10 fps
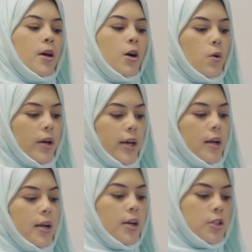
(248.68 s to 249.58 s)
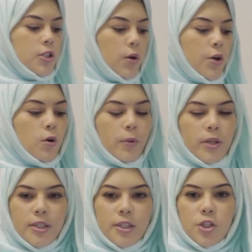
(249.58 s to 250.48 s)
Okay, so a normal
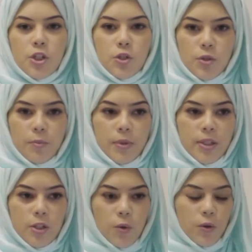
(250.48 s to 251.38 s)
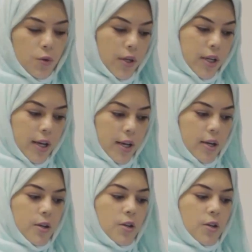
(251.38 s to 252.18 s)
ECG strip, let's go through it again.